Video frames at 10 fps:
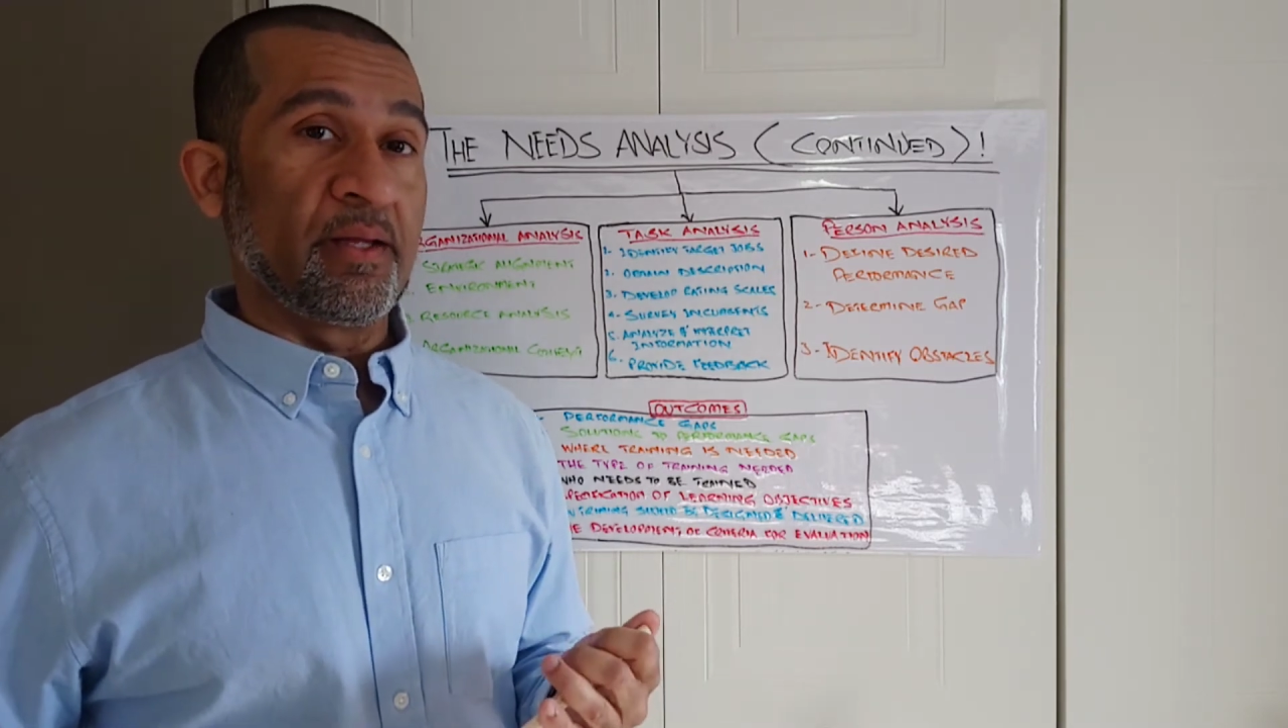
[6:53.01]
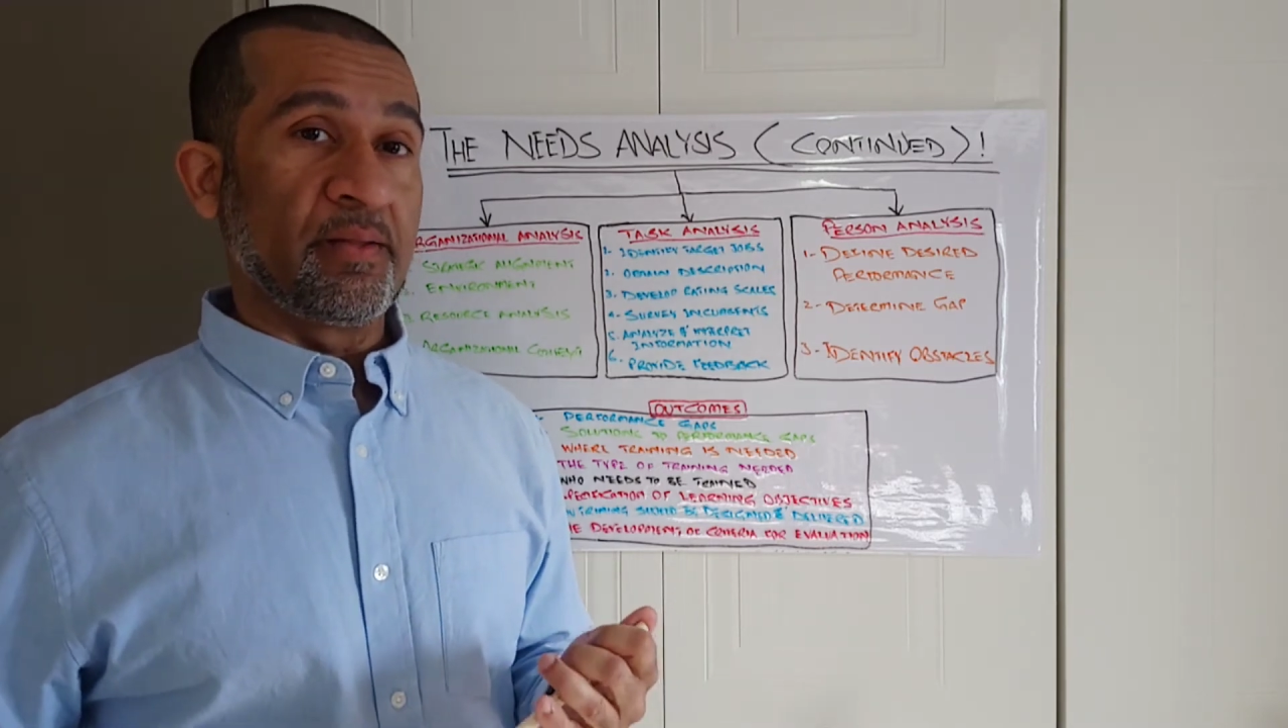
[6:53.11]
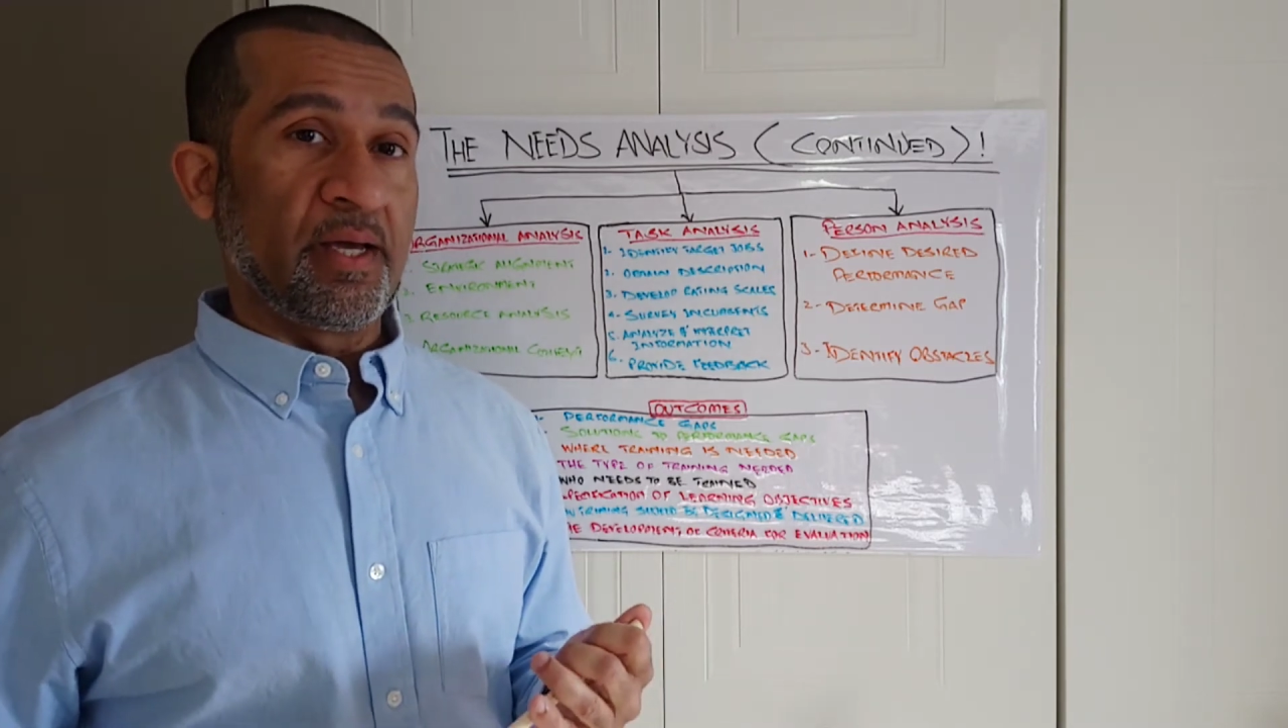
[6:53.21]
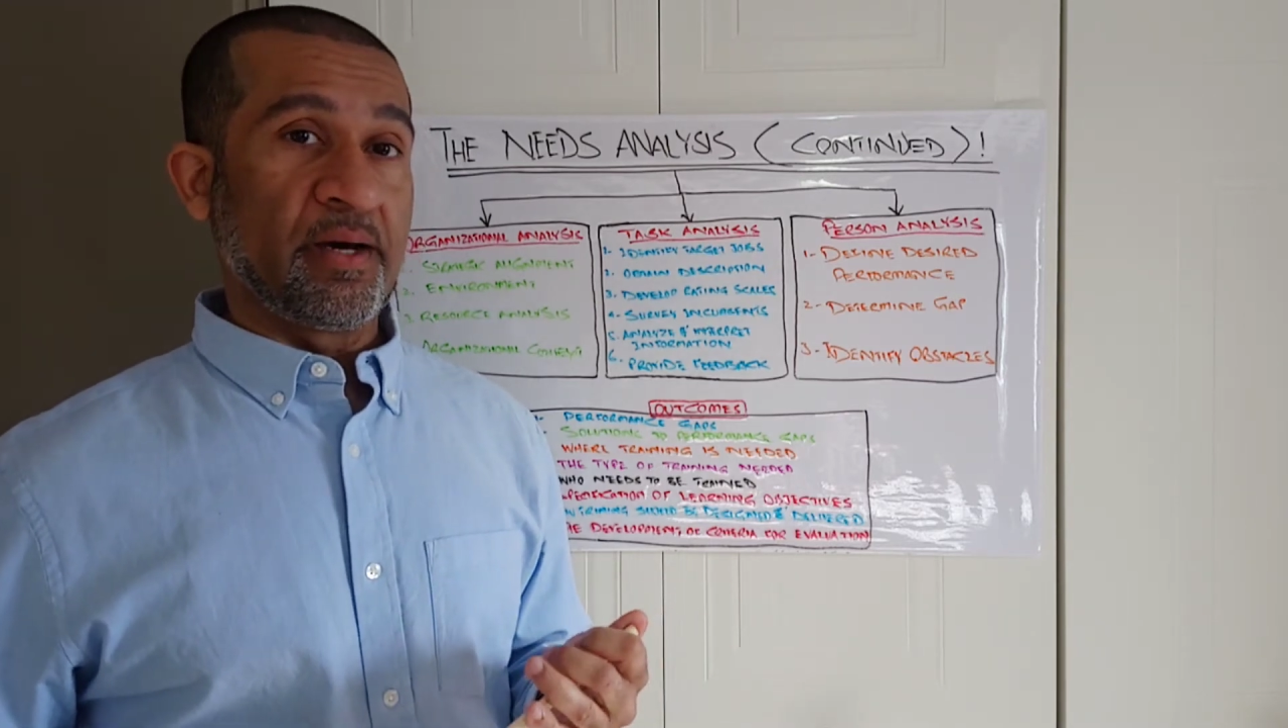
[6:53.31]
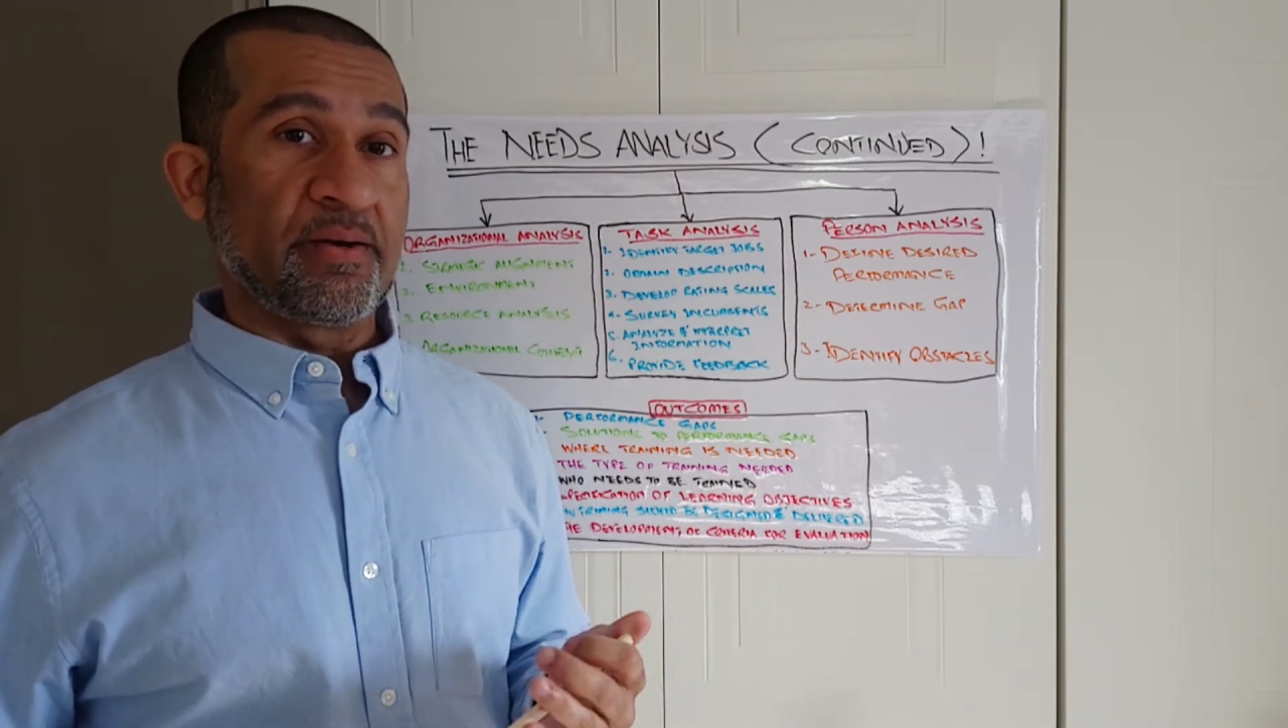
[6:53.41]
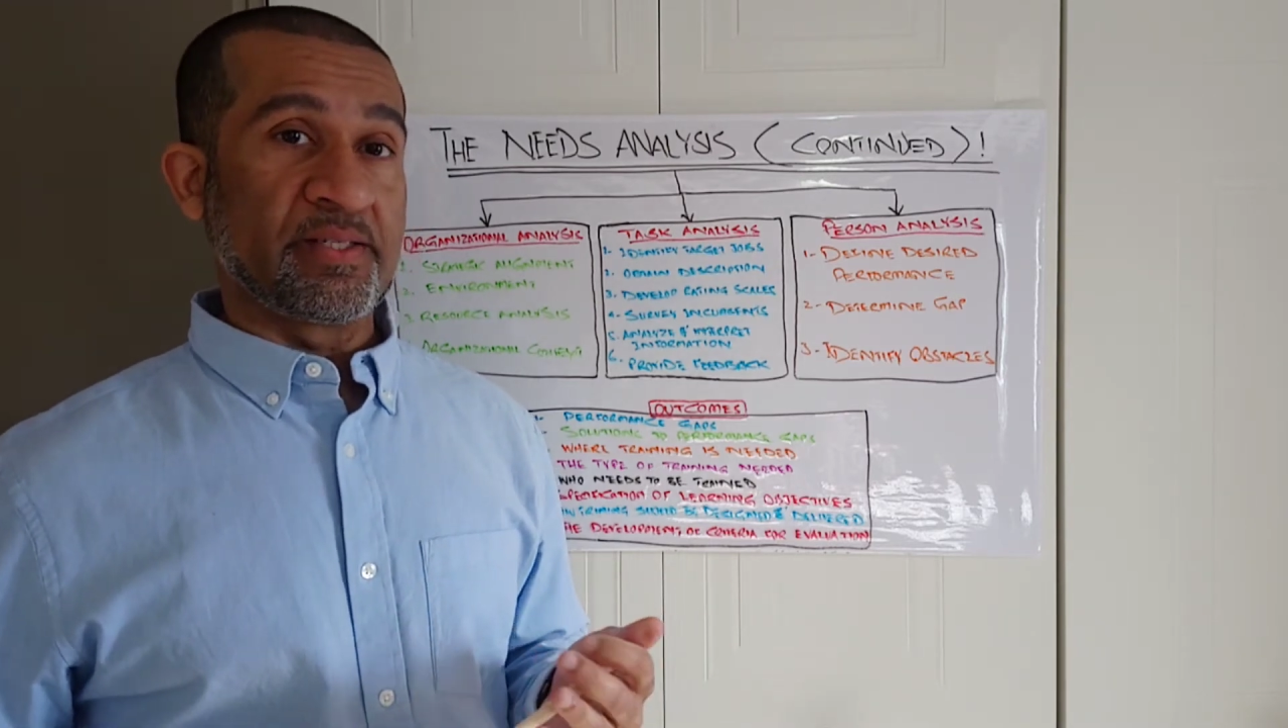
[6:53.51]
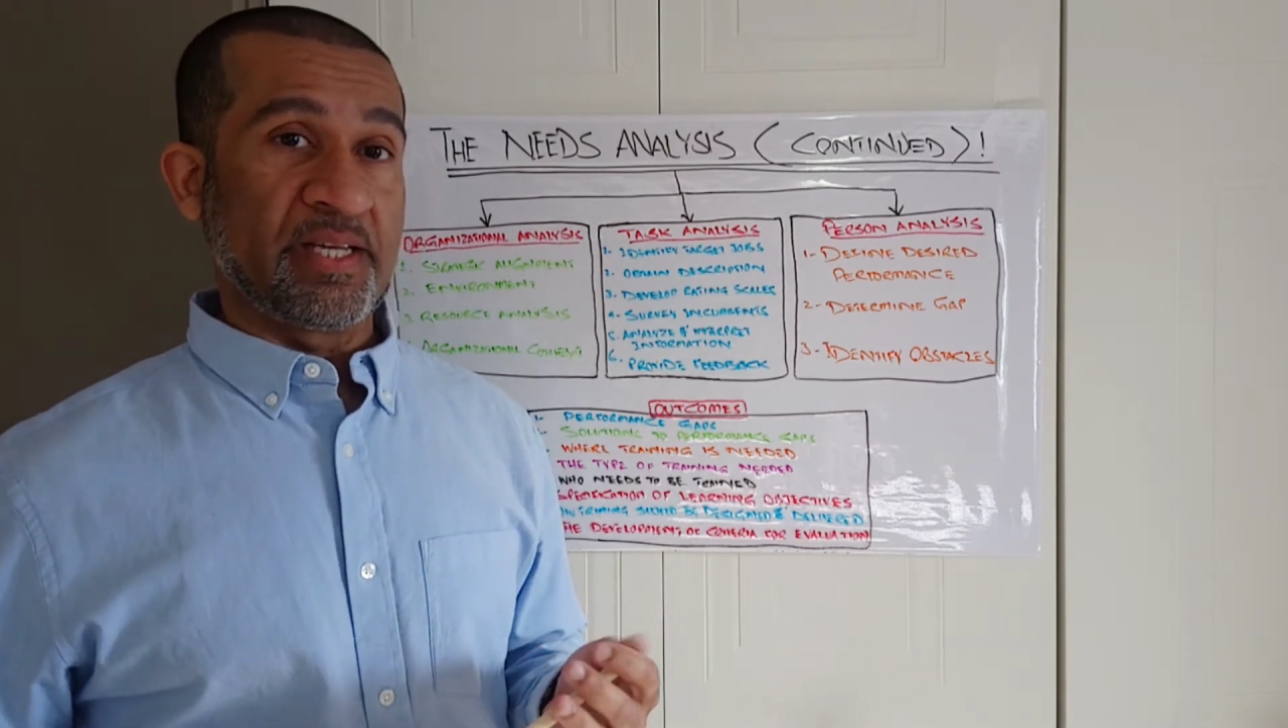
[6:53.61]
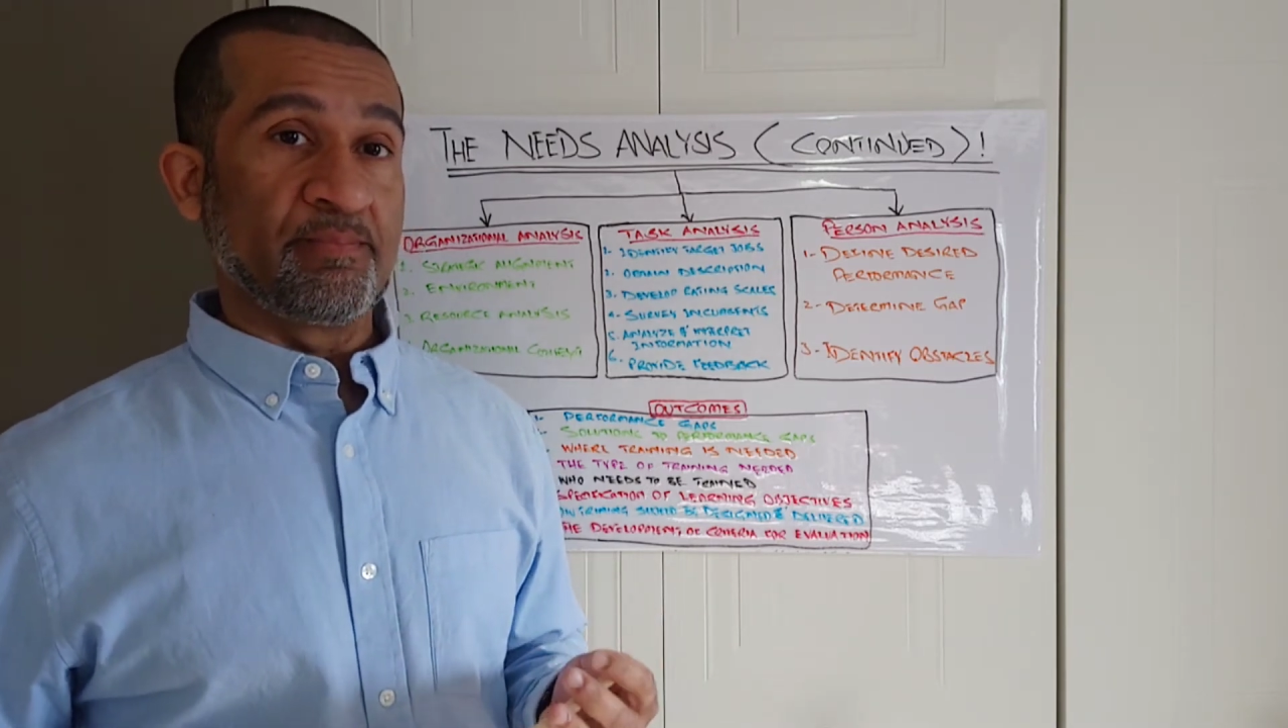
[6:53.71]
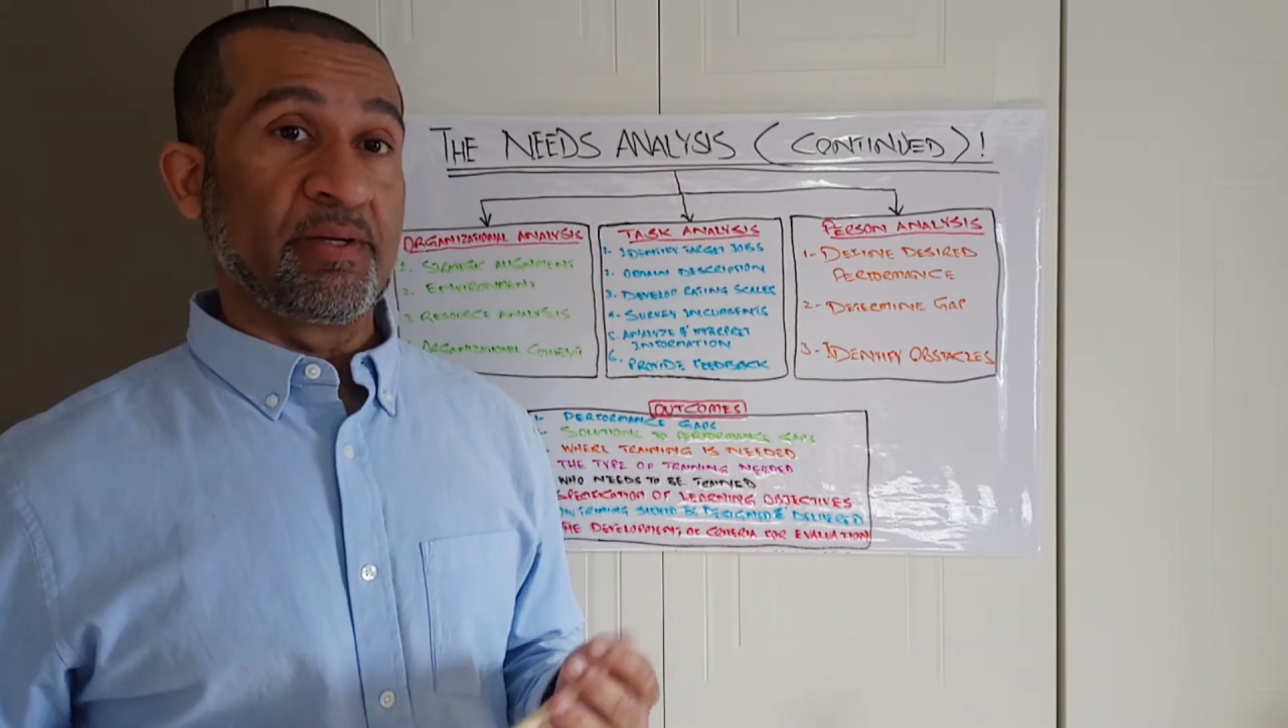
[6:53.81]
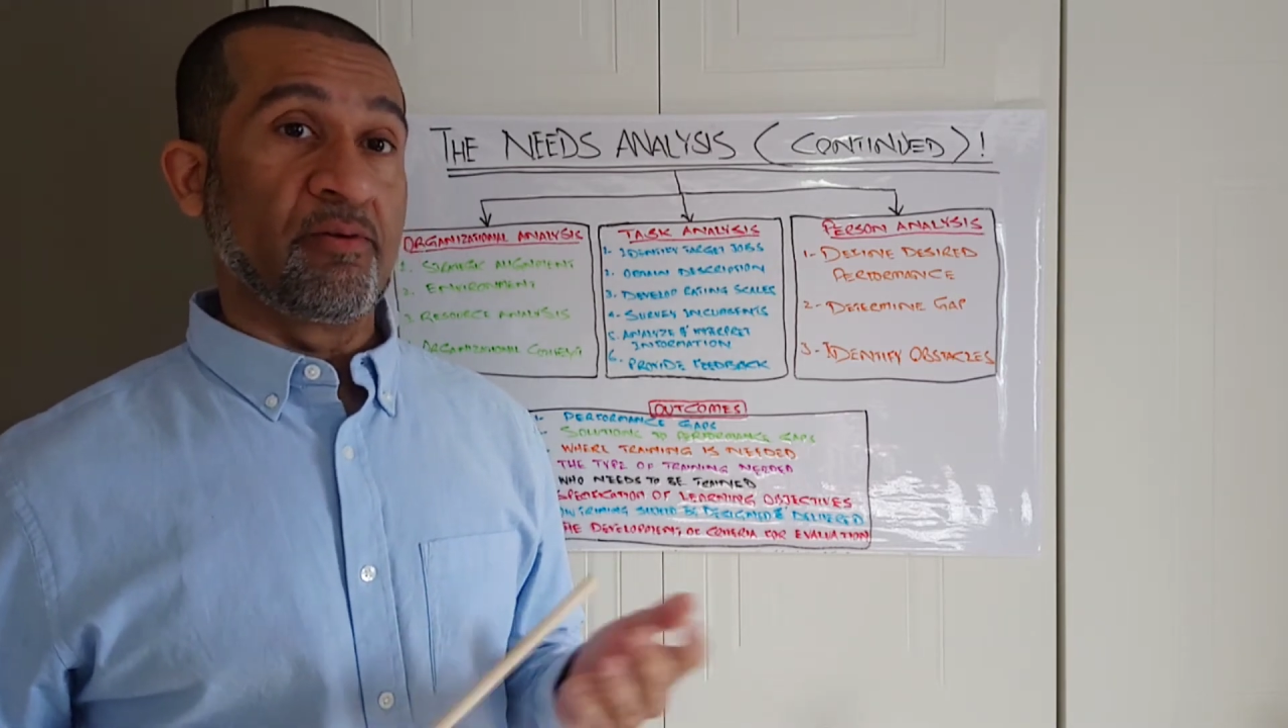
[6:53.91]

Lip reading: they are receptive